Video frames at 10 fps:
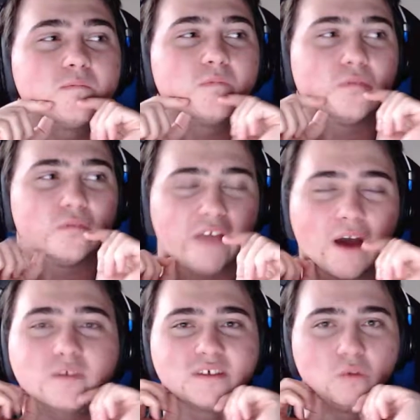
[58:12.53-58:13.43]
that
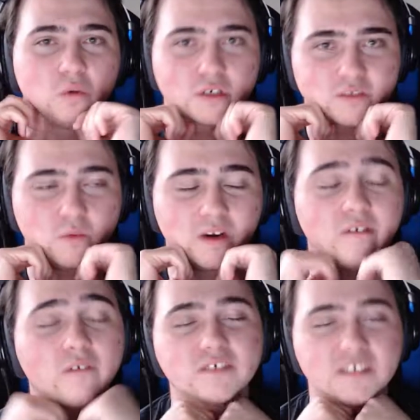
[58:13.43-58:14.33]
was the worst one I've
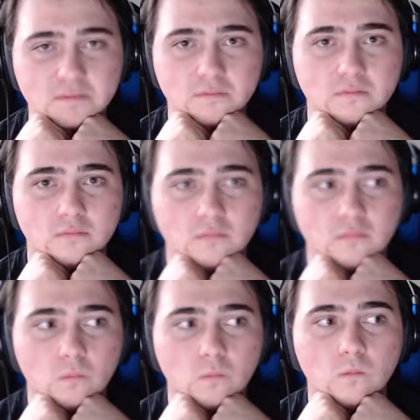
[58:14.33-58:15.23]
ever seen.
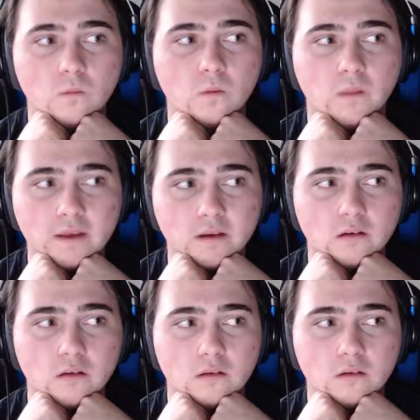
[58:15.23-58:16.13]
Like,
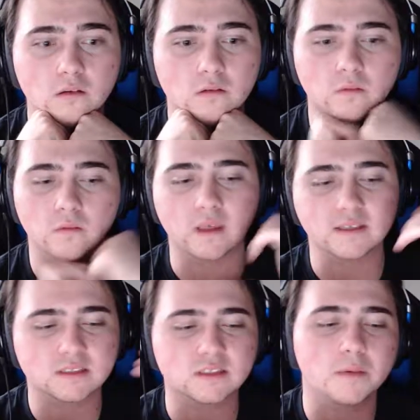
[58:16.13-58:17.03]
they
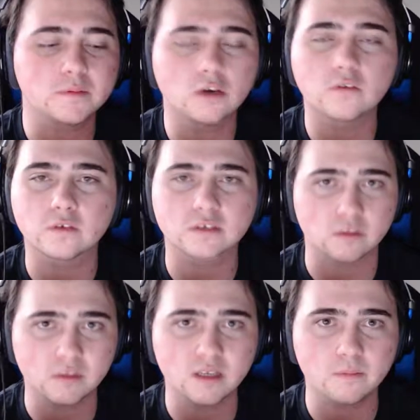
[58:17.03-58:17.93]
skipped over so
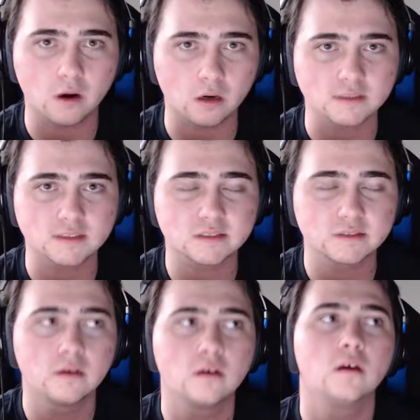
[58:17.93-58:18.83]
many parts.
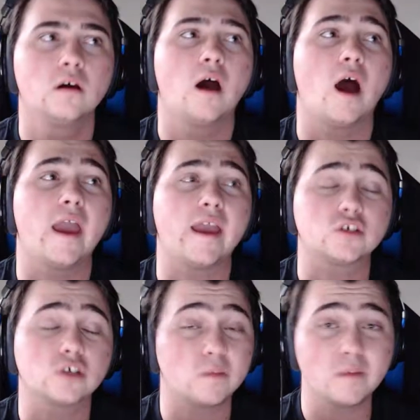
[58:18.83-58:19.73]
It
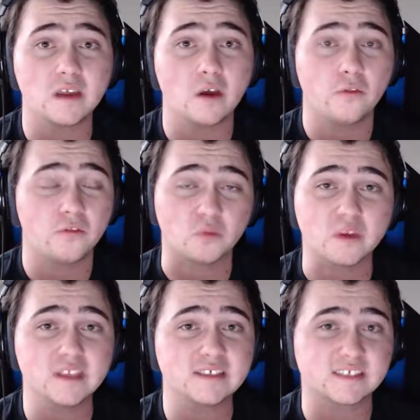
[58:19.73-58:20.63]
took me
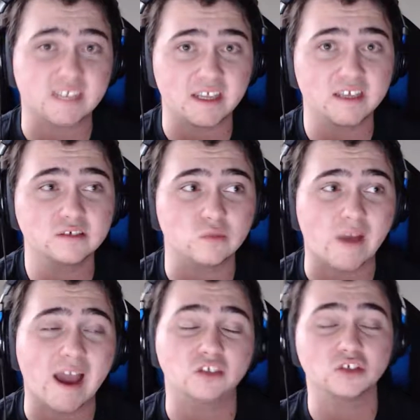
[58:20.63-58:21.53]
3 sittings to
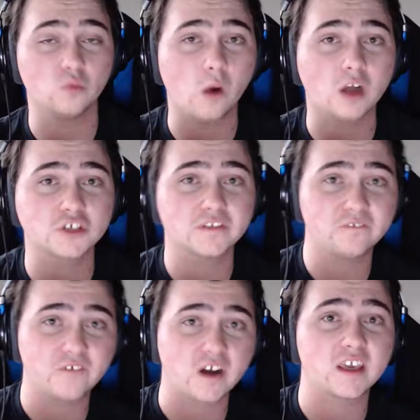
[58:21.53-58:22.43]
actually watch the
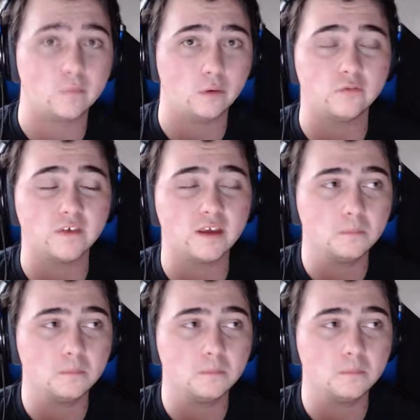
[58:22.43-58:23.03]
fucking movie